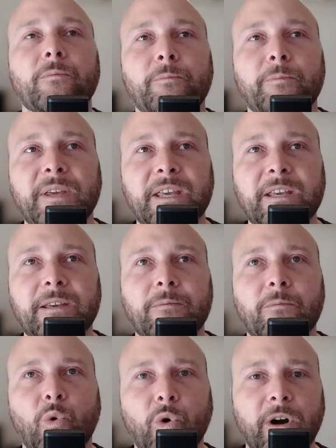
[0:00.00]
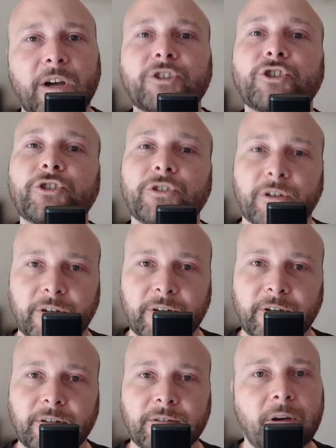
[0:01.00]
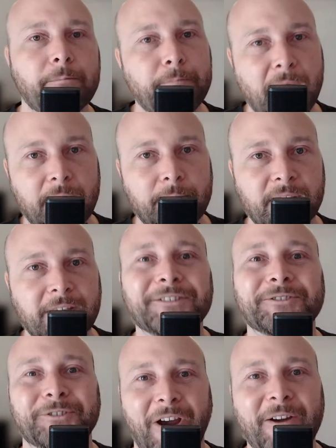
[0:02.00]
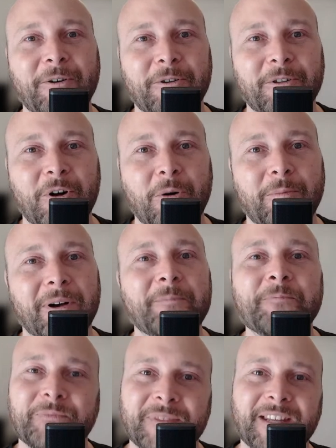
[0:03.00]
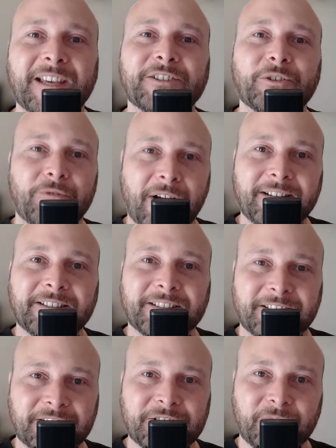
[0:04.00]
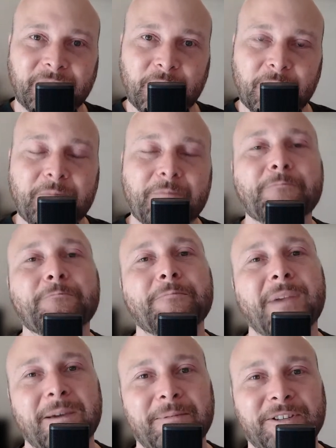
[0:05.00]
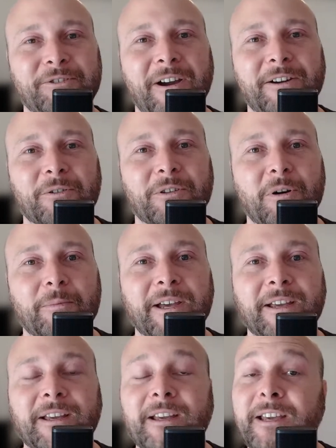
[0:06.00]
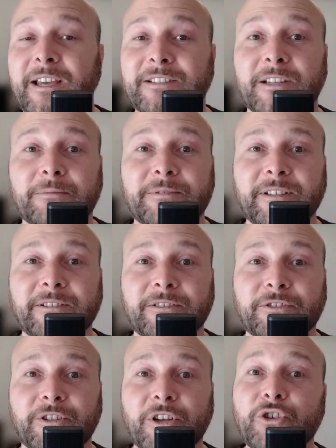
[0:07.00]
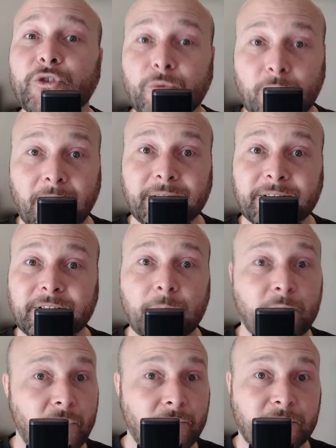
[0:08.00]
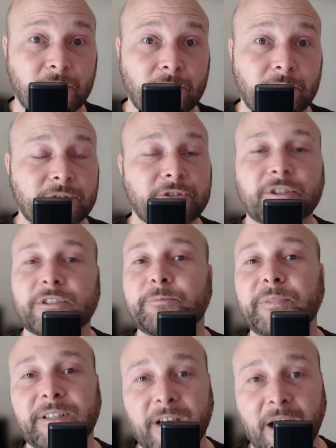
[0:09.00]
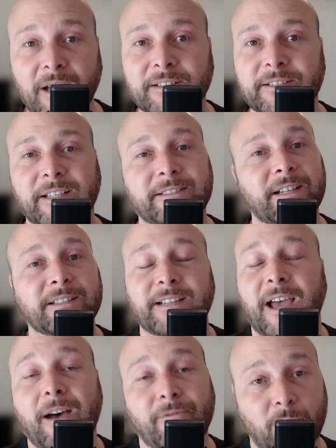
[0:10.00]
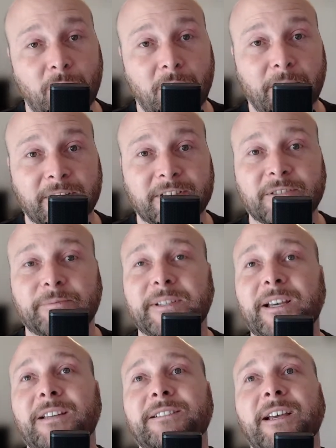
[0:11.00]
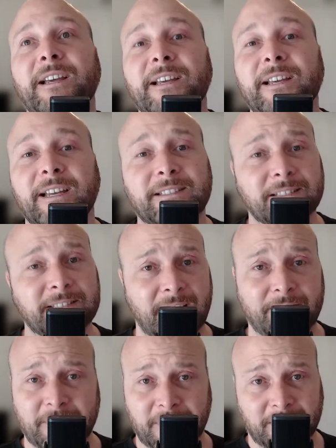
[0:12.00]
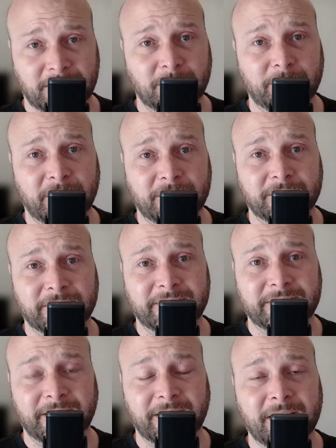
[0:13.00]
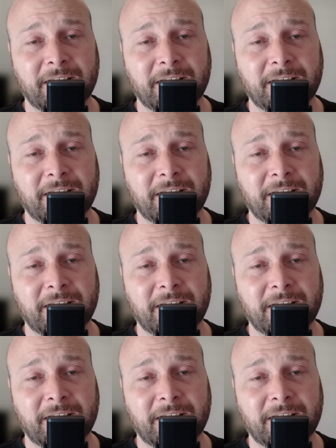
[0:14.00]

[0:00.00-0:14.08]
be more assured that maybe Tryon, Oklahoma is a right decision for you. Maybe Tryon, Oklahoma is something that you want to move to just because it doesn't have a Walmart, just because it doesn't have the hustle bustle of the city.